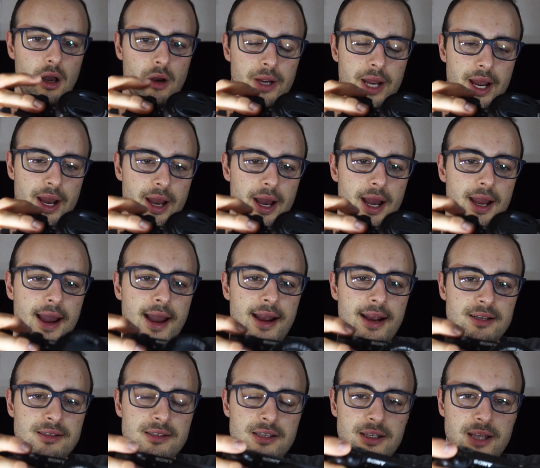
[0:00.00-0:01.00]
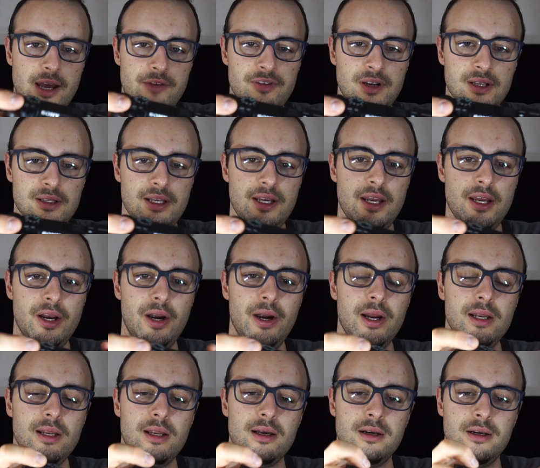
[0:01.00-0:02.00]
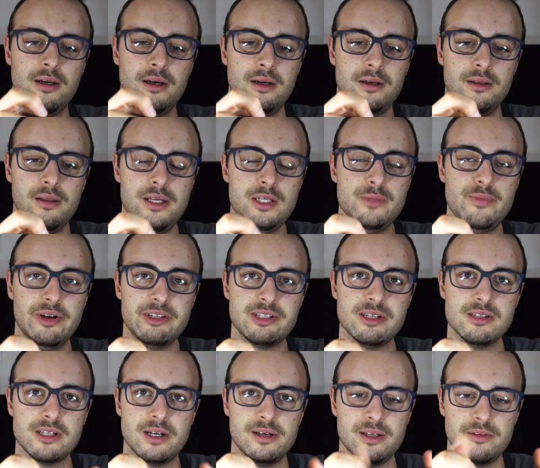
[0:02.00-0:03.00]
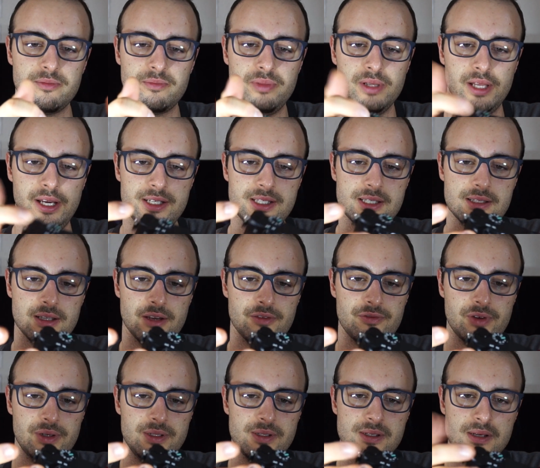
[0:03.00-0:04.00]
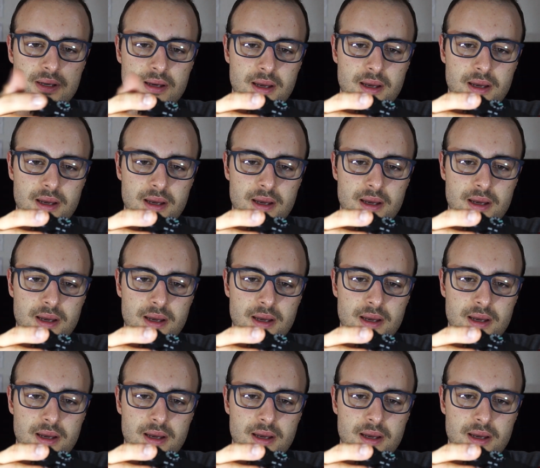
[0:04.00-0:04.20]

Okay, I can see definitely here, these buttons are placed different.